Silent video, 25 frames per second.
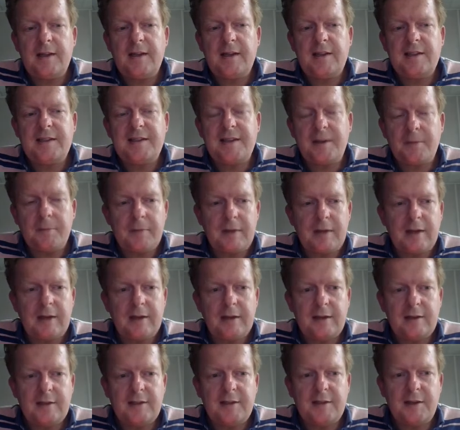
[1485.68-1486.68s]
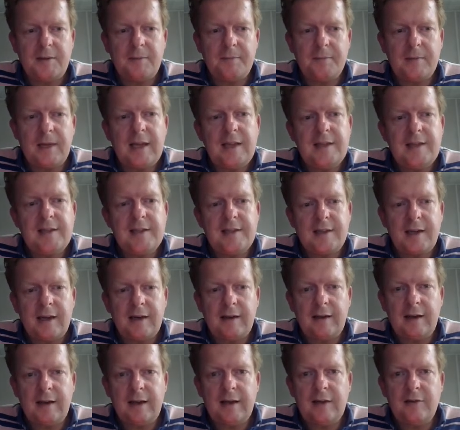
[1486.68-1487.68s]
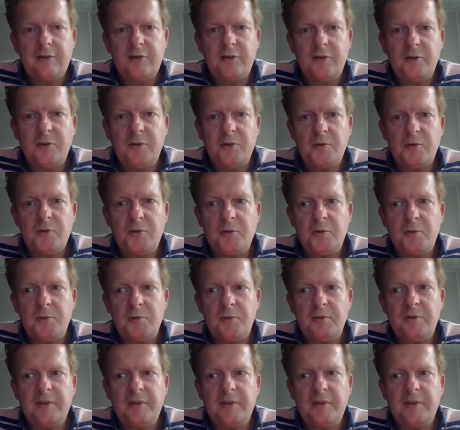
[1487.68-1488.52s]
some insight into